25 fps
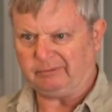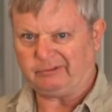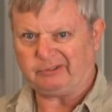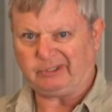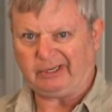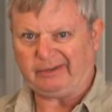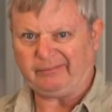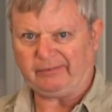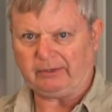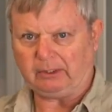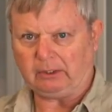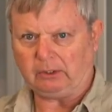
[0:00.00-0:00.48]

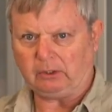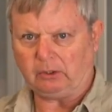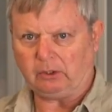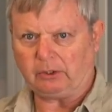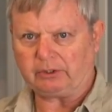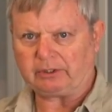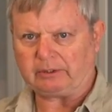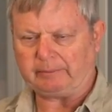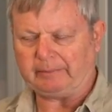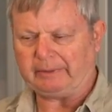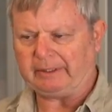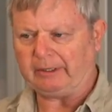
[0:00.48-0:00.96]
travel a
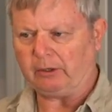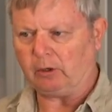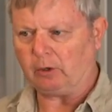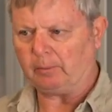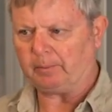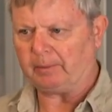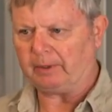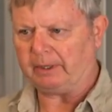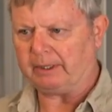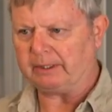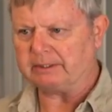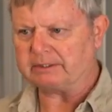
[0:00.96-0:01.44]
lot. I'm in
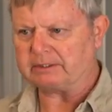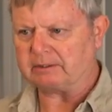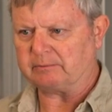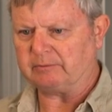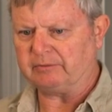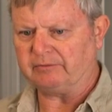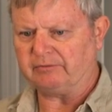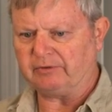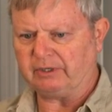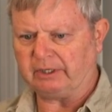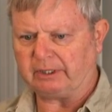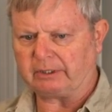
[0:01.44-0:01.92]
airplanes,
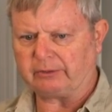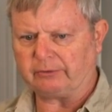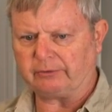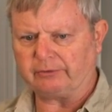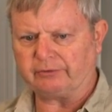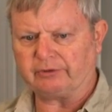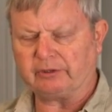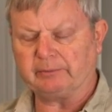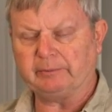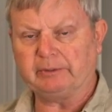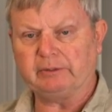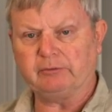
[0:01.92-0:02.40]
I'm in
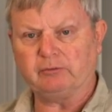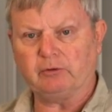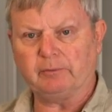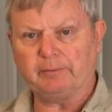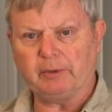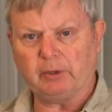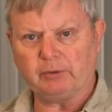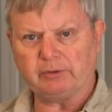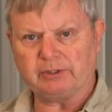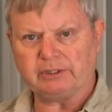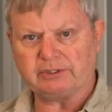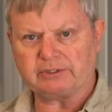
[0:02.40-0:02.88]
vehicles, I'm in
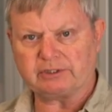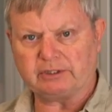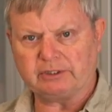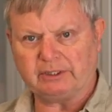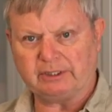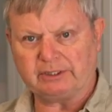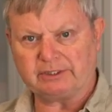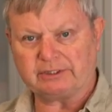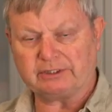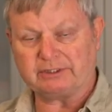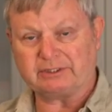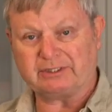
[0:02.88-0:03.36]
remote
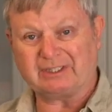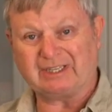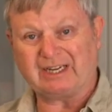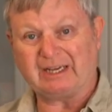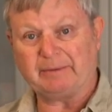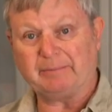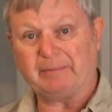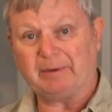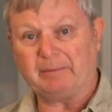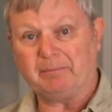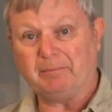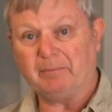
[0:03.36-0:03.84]
destinations, and
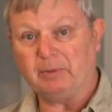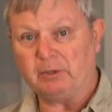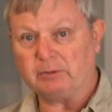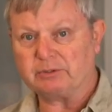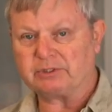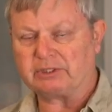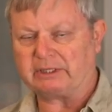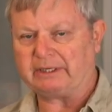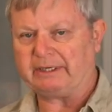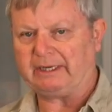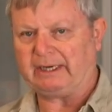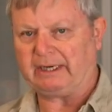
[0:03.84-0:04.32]
I'm
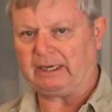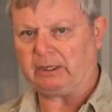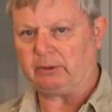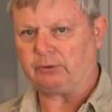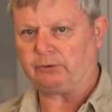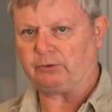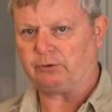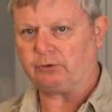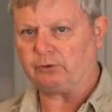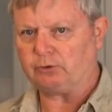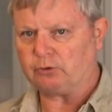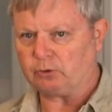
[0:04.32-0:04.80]
mostly
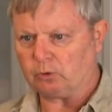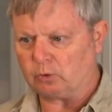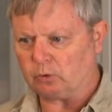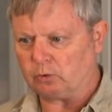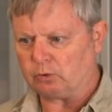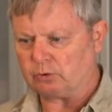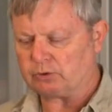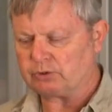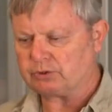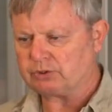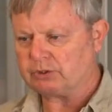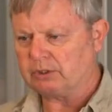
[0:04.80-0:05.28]

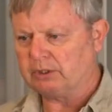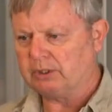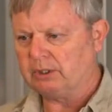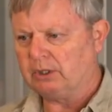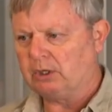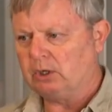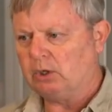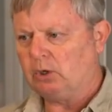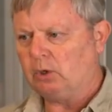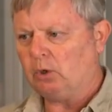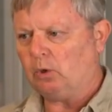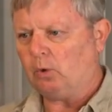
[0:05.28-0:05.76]
outdoors.
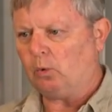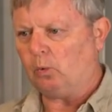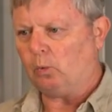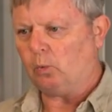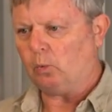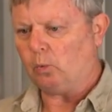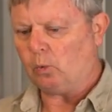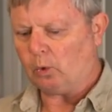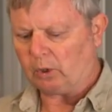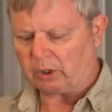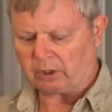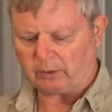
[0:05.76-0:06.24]

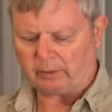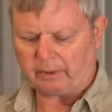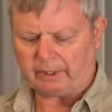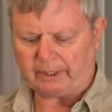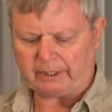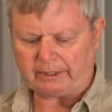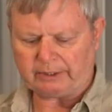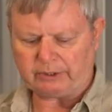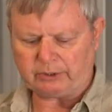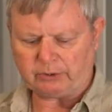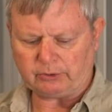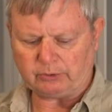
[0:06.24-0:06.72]
What do
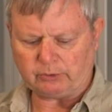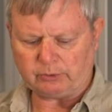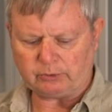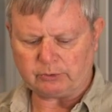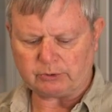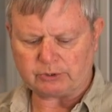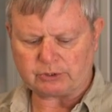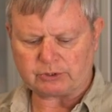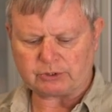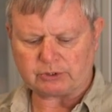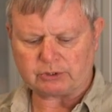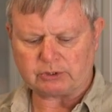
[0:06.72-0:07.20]
I
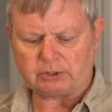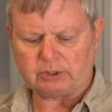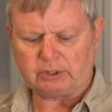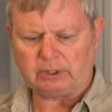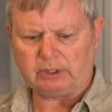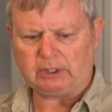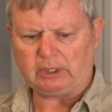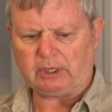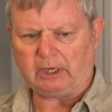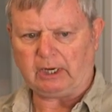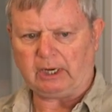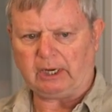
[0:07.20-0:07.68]
use?
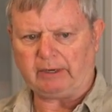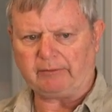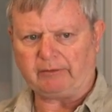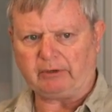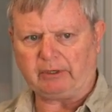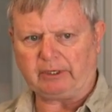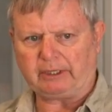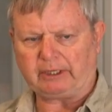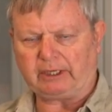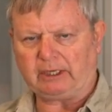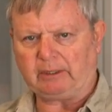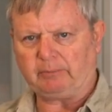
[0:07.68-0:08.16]
I've
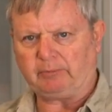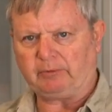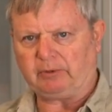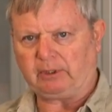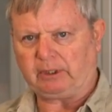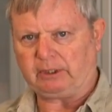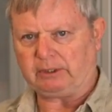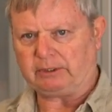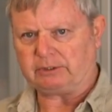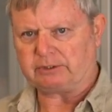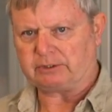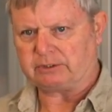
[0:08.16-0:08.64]
got to keep
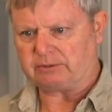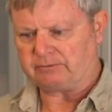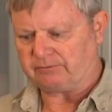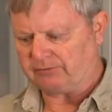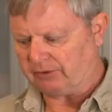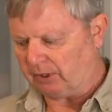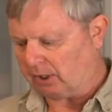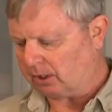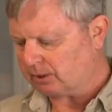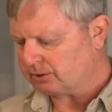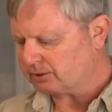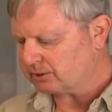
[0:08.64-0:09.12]
things
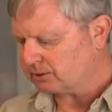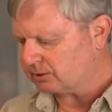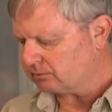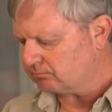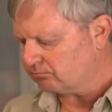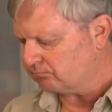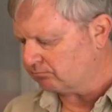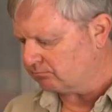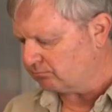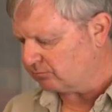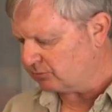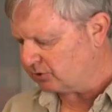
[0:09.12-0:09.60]

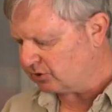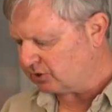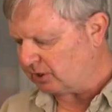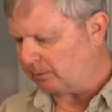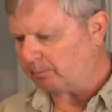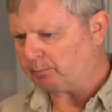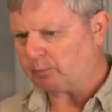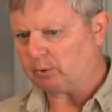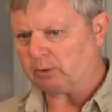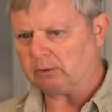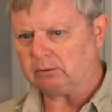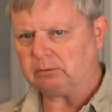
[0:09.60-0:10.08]
fast,
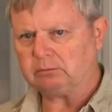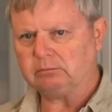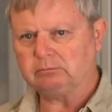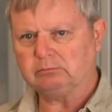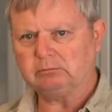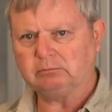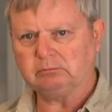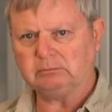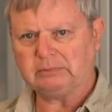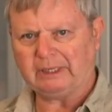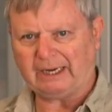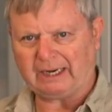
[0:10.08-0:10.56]

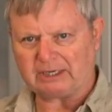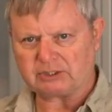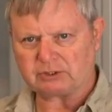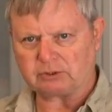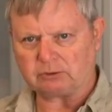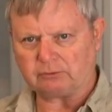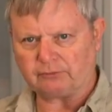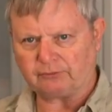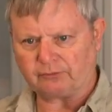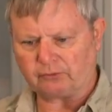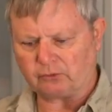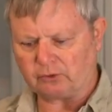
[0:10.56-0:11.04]
simple,
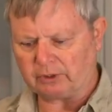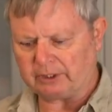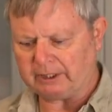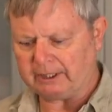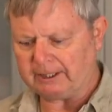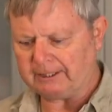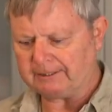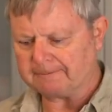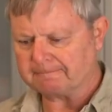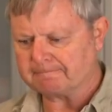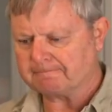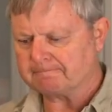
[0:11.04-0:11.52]

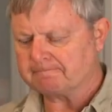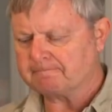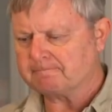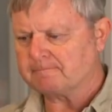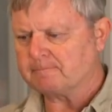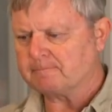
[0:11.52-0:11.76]
hassle-free.